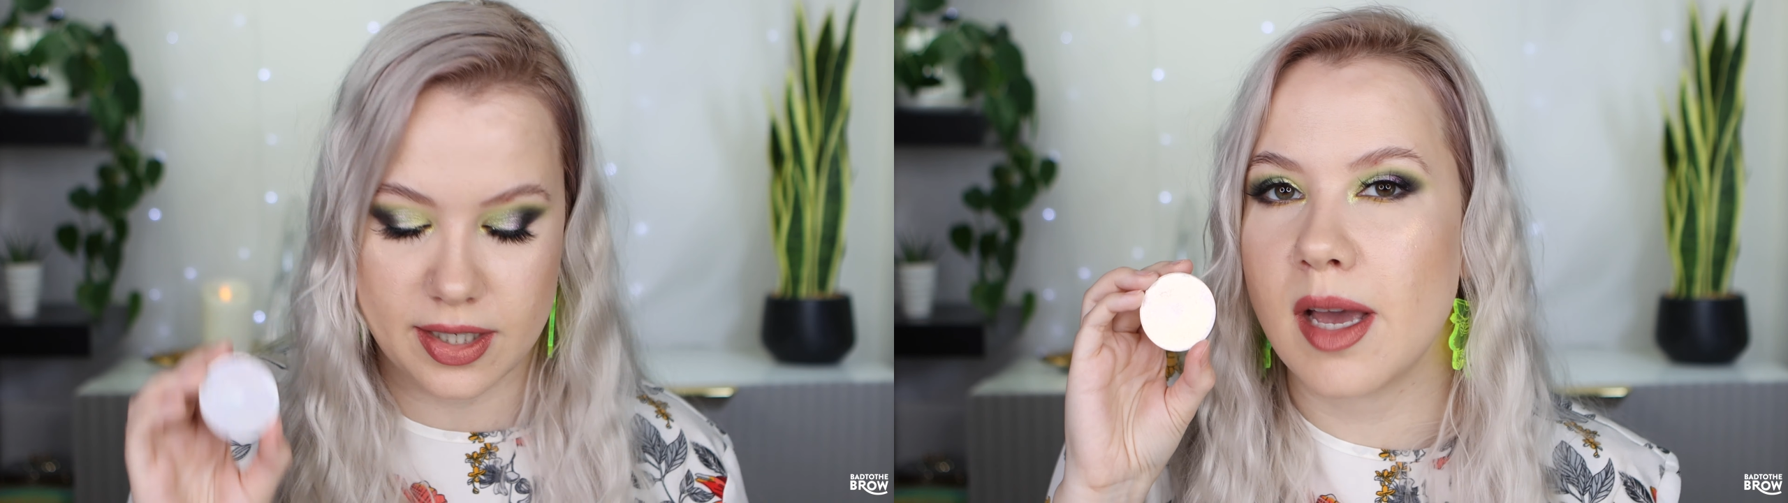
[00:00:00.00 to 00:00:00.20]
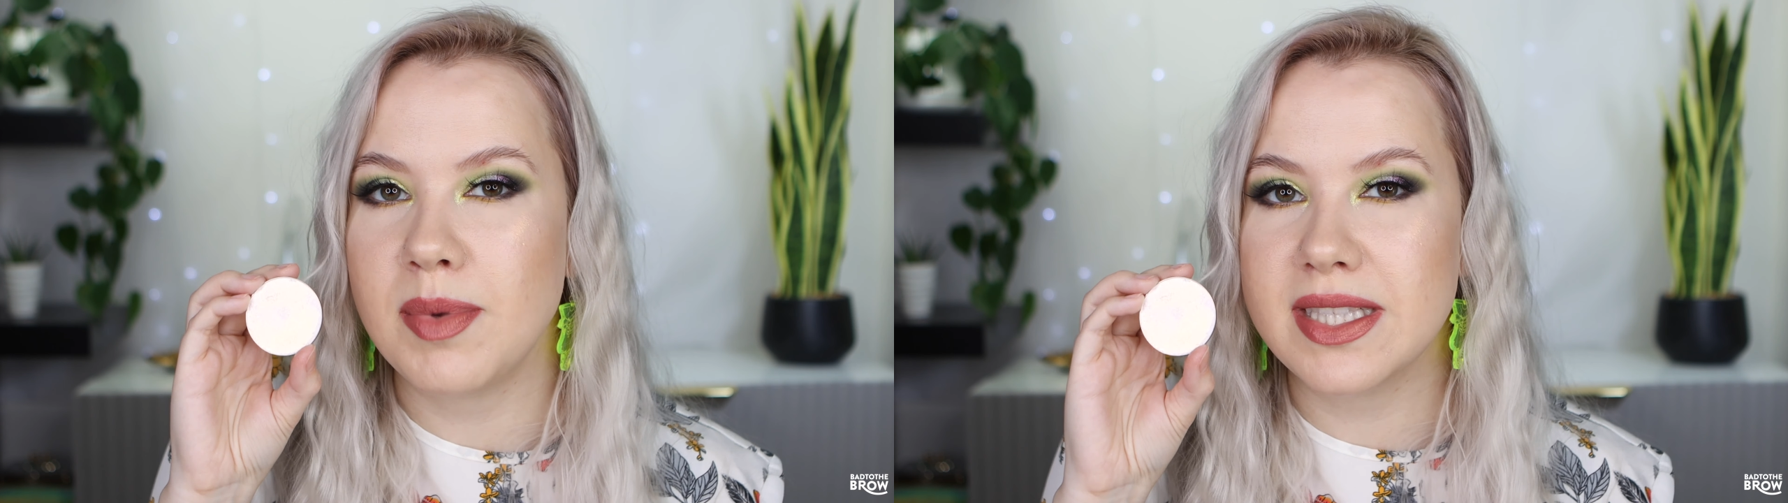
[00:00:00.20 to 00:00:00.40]

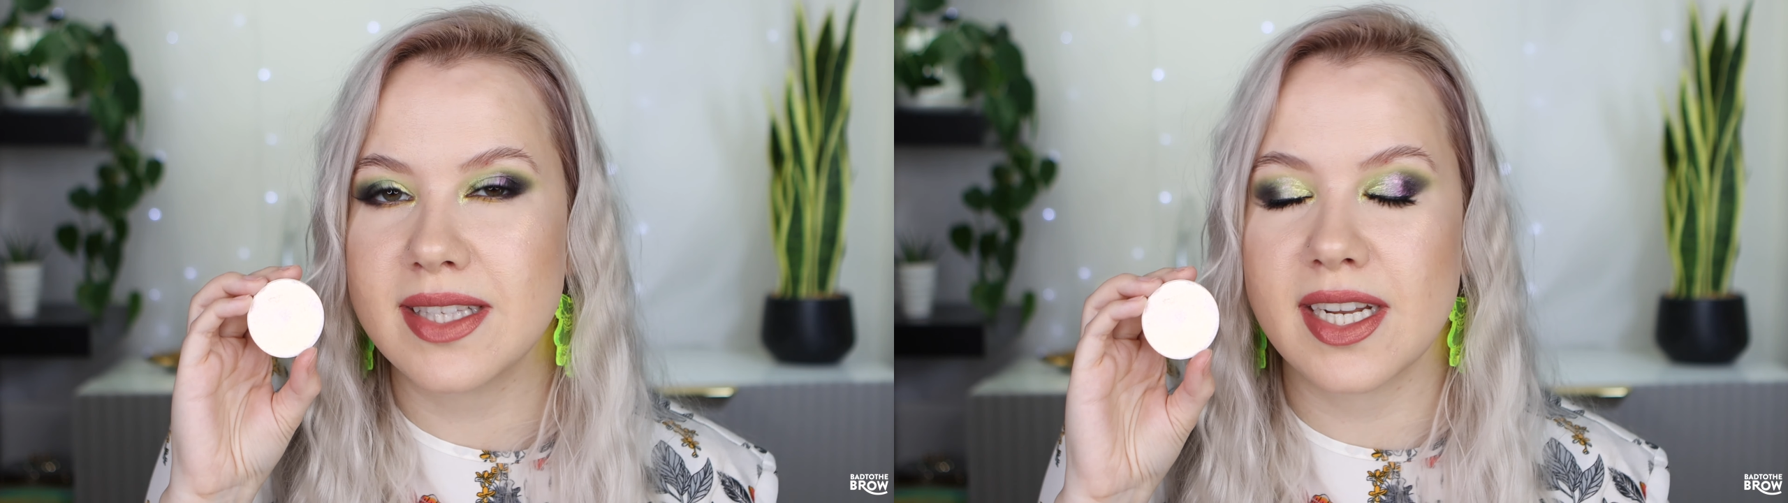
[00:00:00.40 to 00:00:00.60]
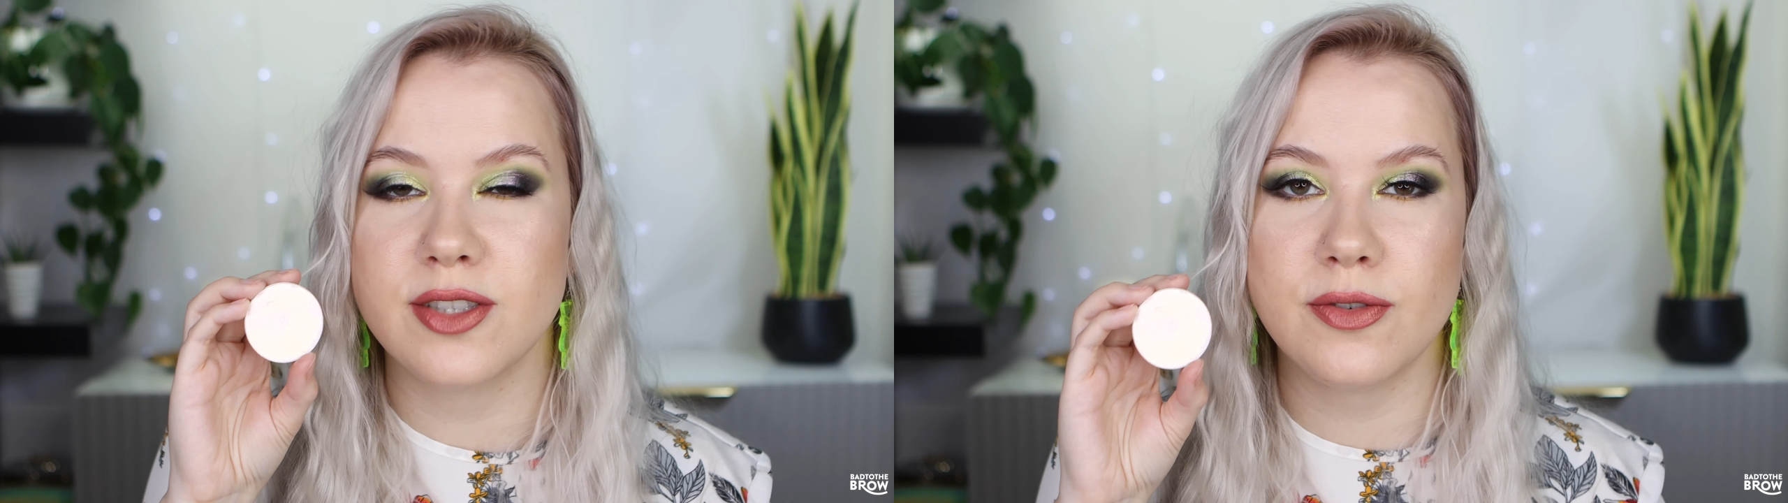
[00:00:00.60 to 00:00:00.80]
That being
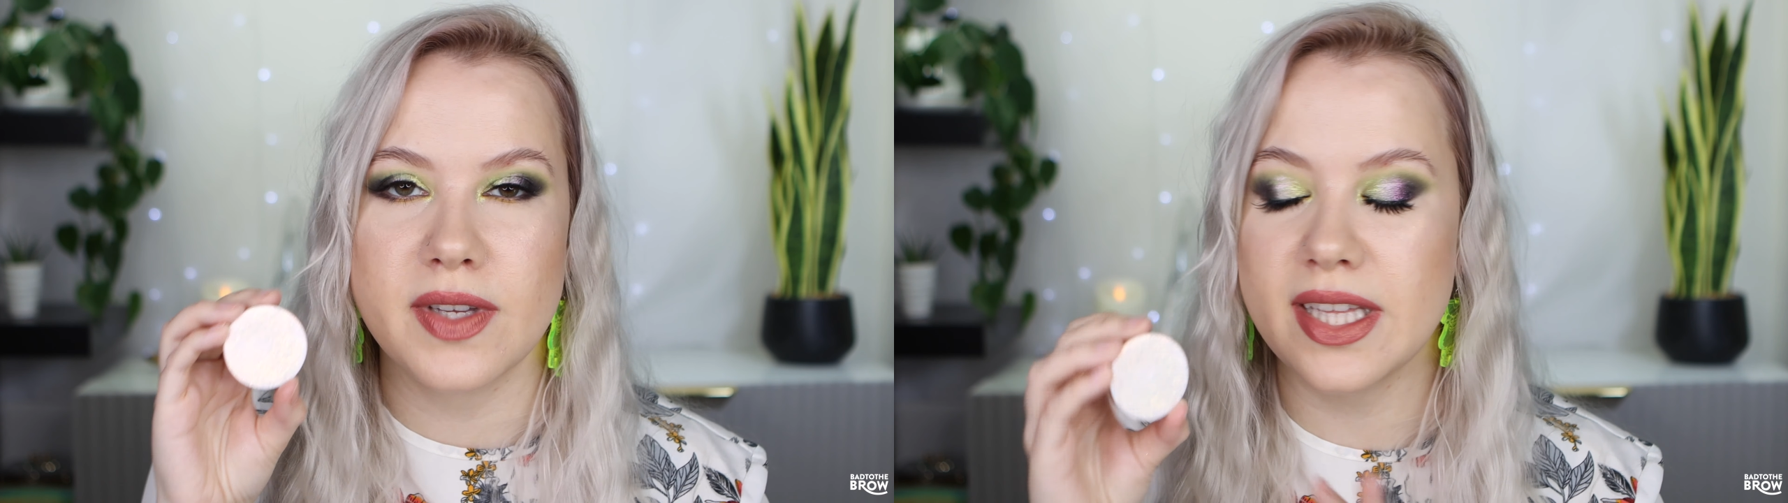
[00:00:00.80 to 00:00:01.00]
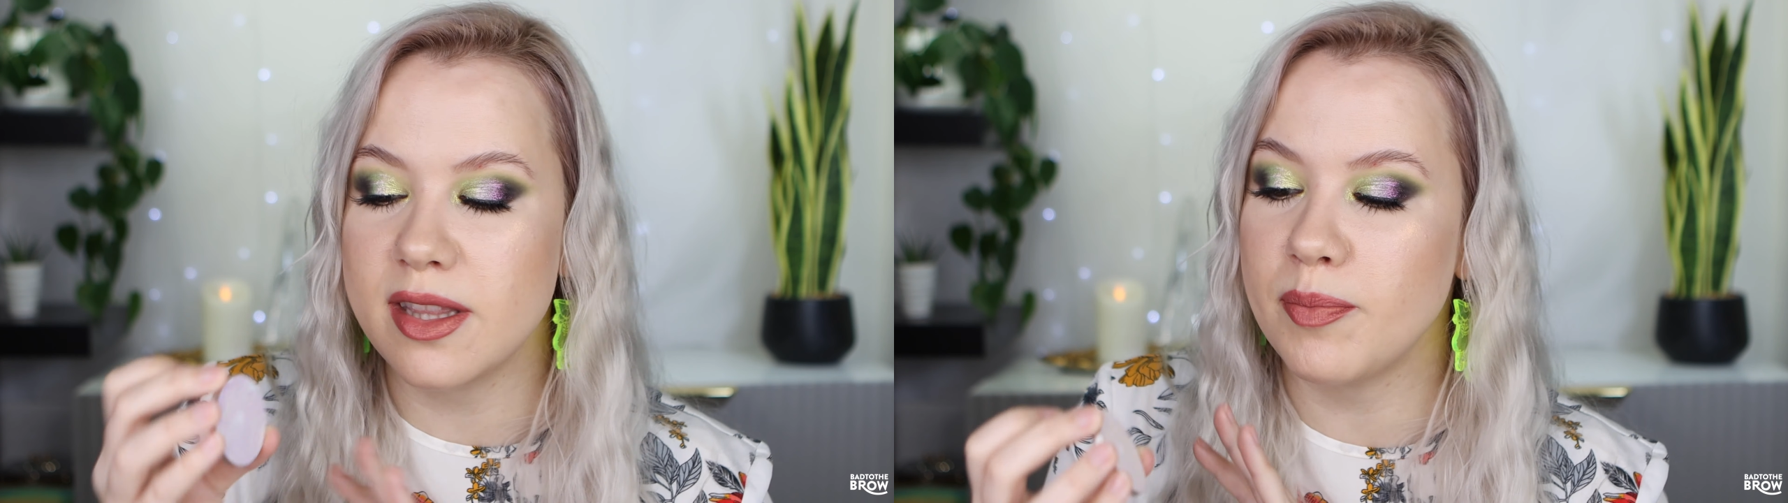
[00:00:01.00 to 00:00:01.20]
said, I do
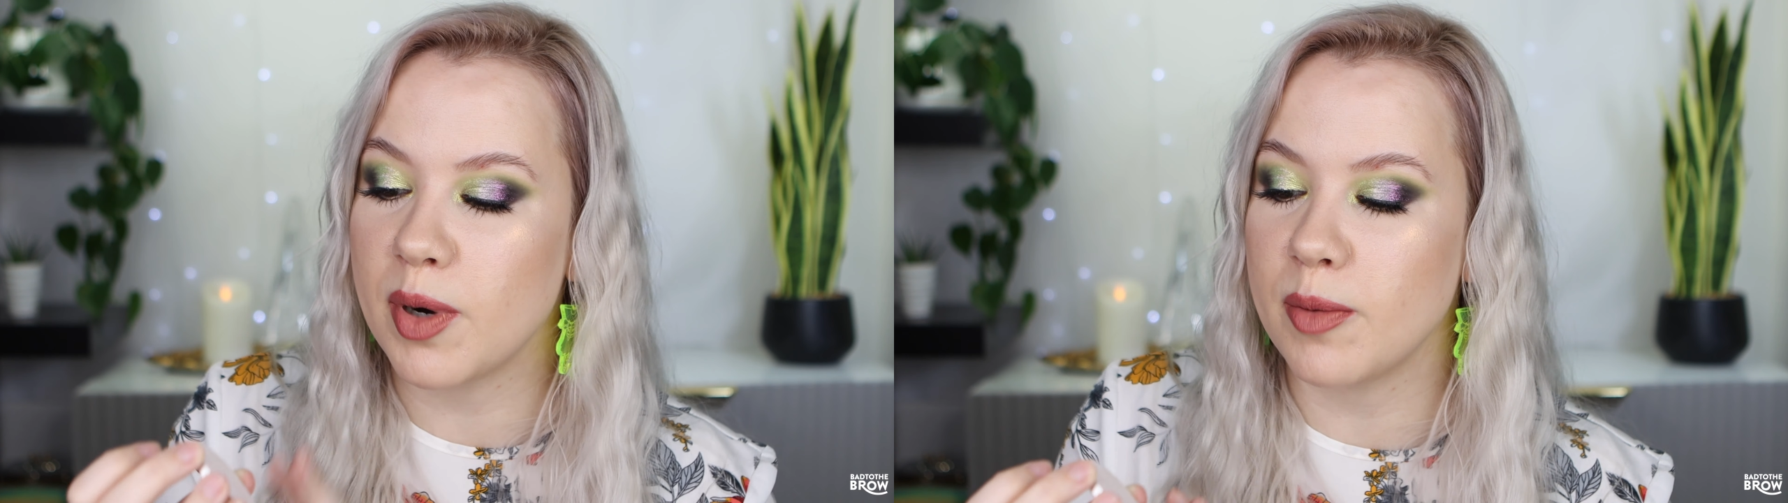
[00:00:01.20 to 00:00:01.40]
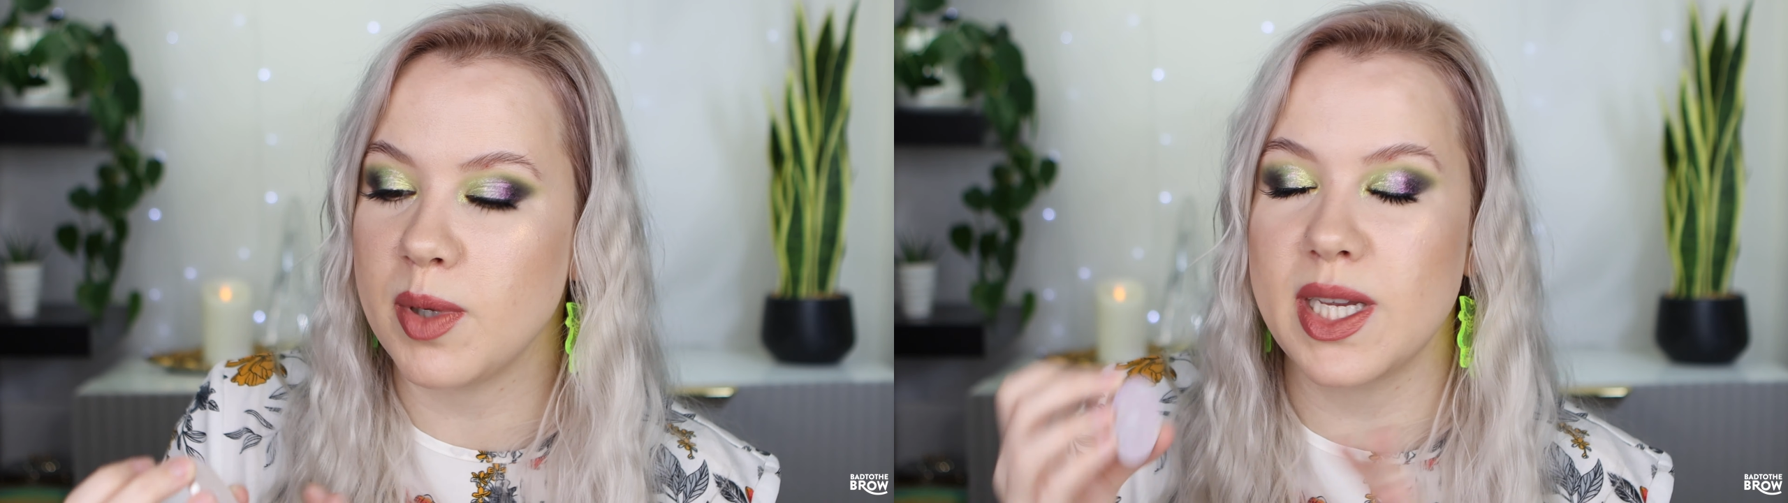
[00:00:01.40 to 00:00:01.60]
feel like the
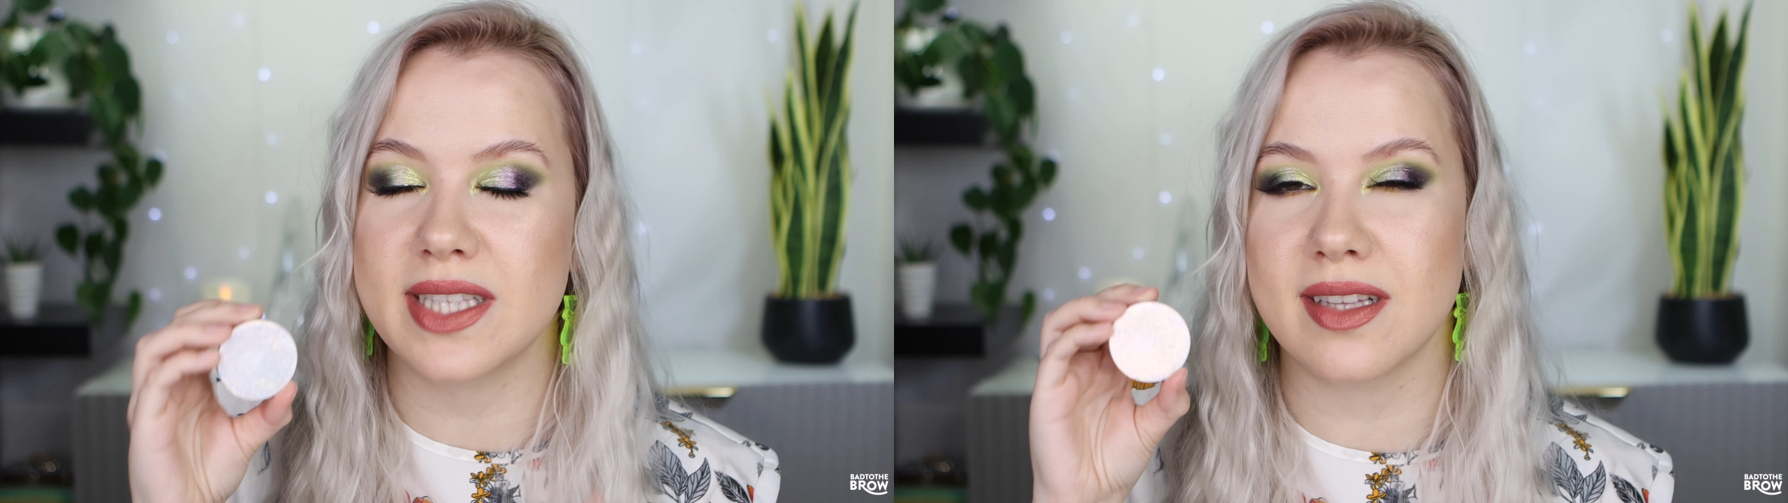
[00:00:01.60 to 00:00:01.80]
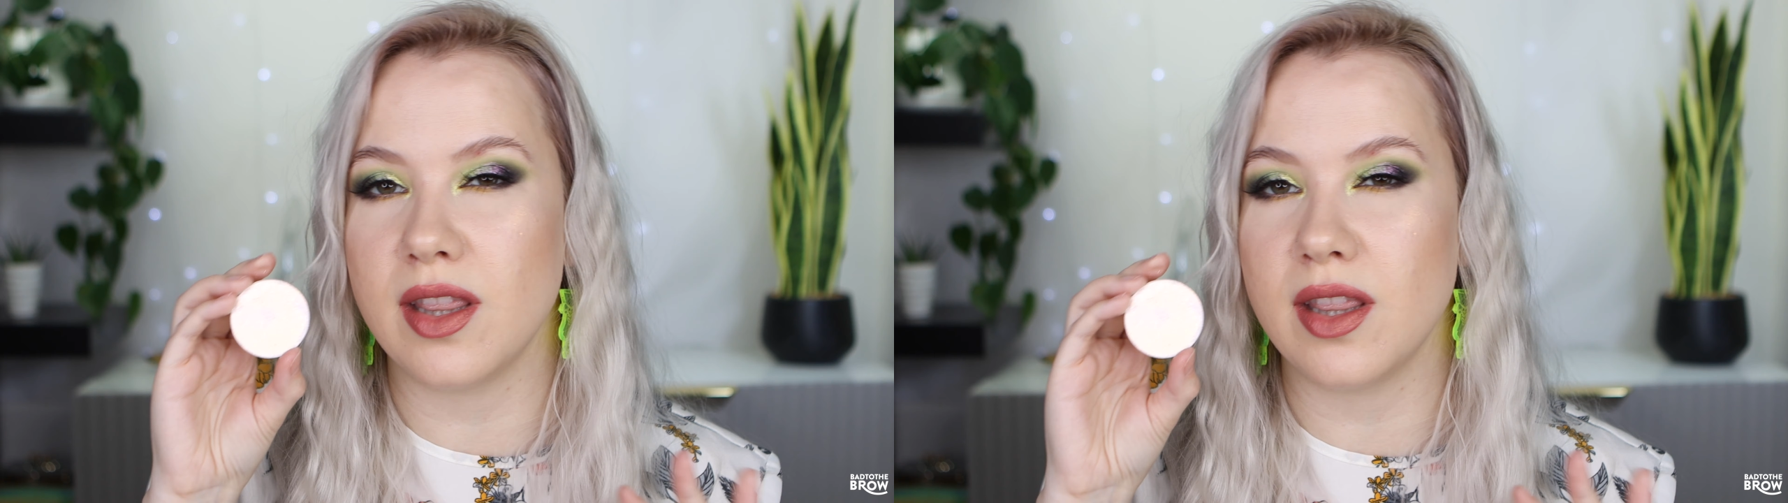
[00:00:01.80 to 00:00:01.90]
purple gets